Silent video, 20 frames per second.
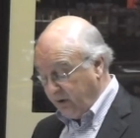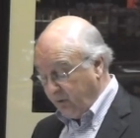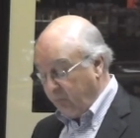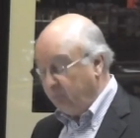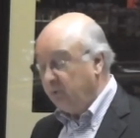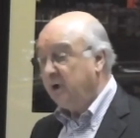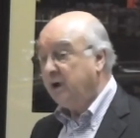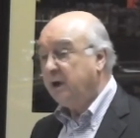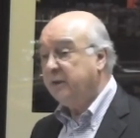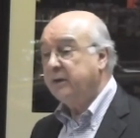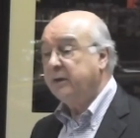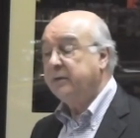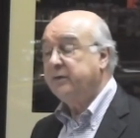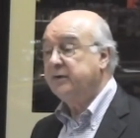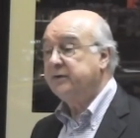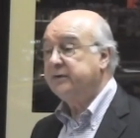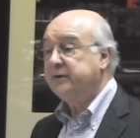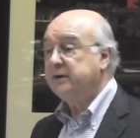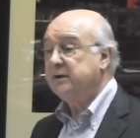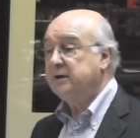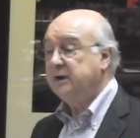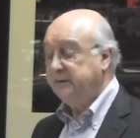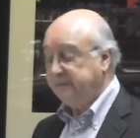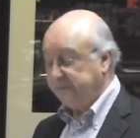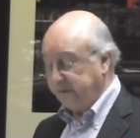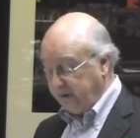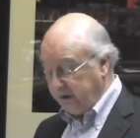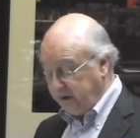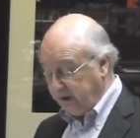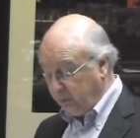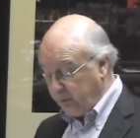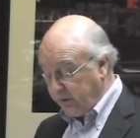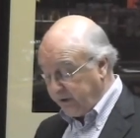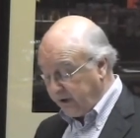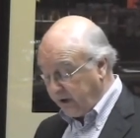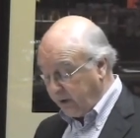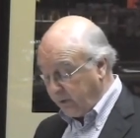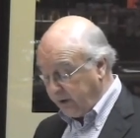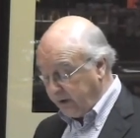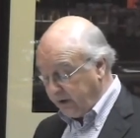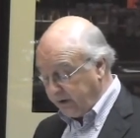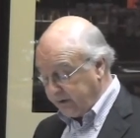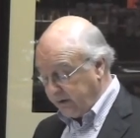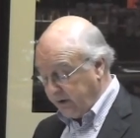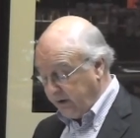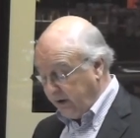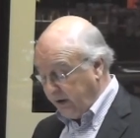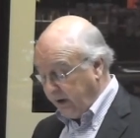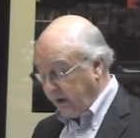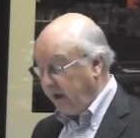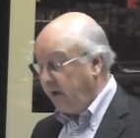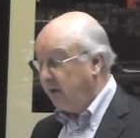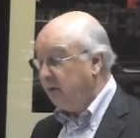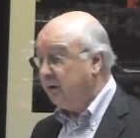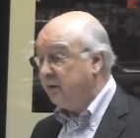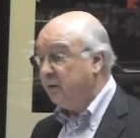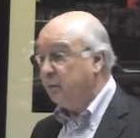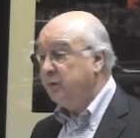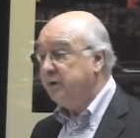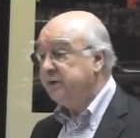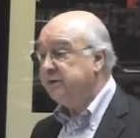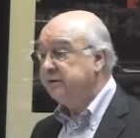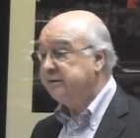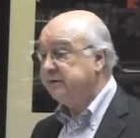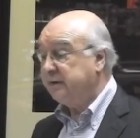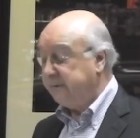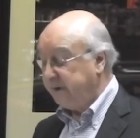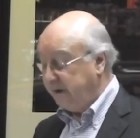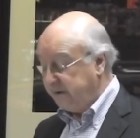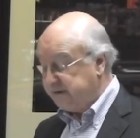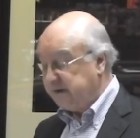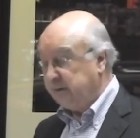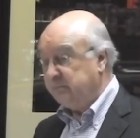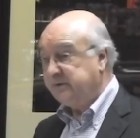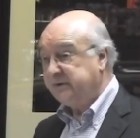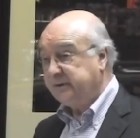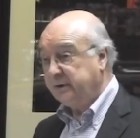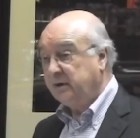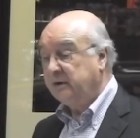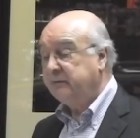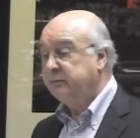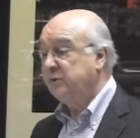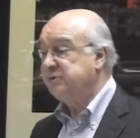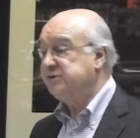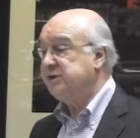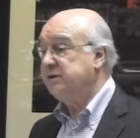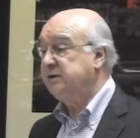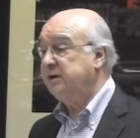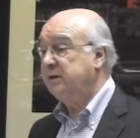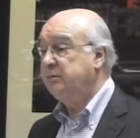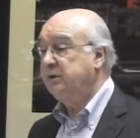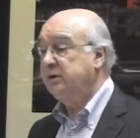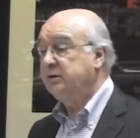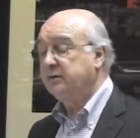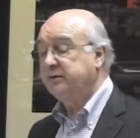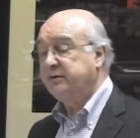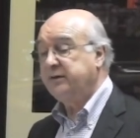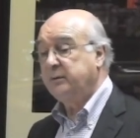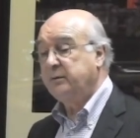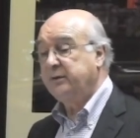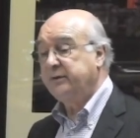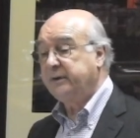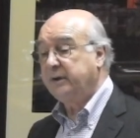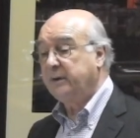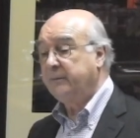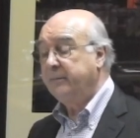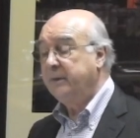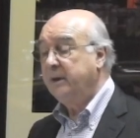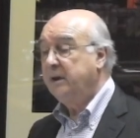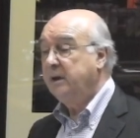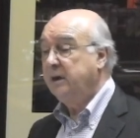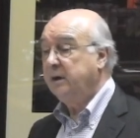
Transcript: Rather, Thucydides said he would go out and either witness events himself, which he did because he was, a, uh,